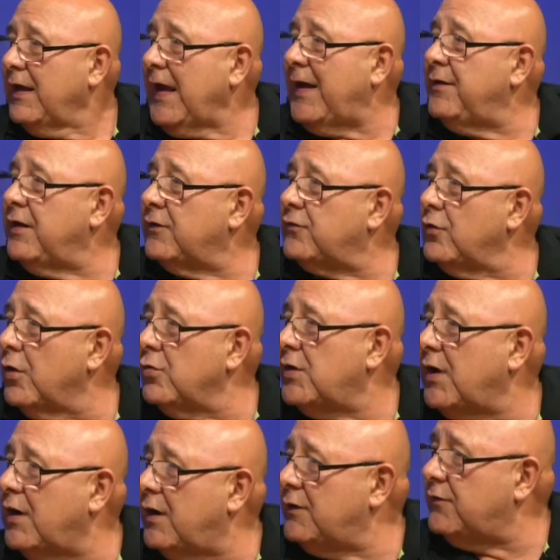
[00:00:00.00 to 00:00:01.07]
And there's no
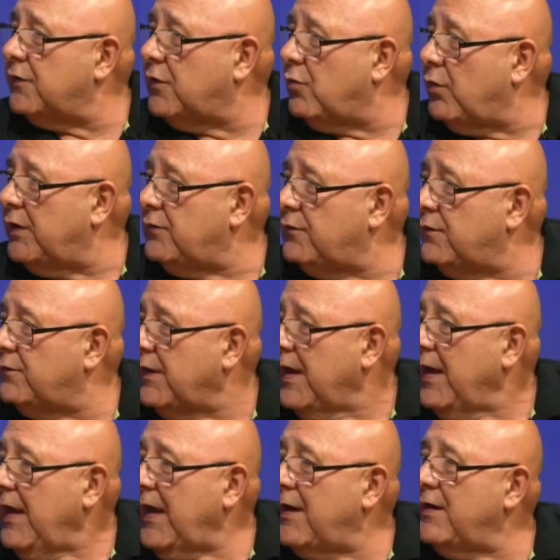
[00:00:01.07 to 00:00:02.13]
consequences,
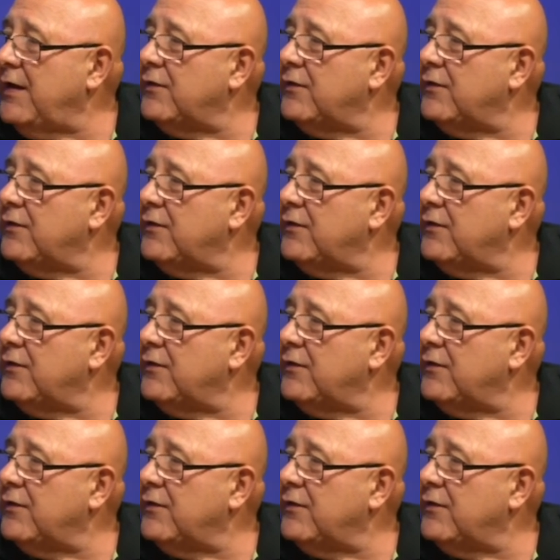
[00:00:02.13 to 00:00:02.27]
and